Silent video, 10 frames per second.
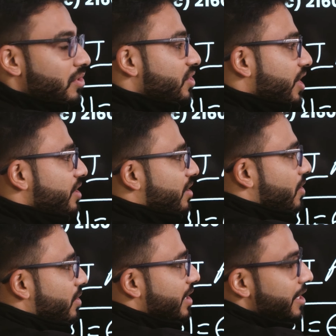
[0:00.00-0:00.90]
or change
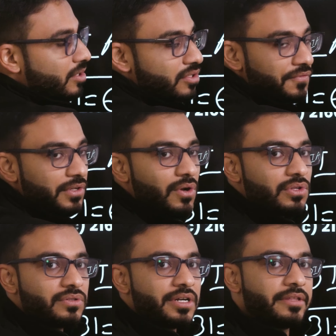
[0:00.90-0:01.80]
around the letters of the
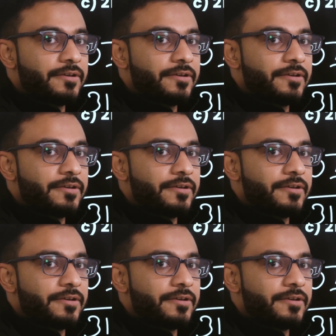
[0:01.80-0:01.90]
consonant,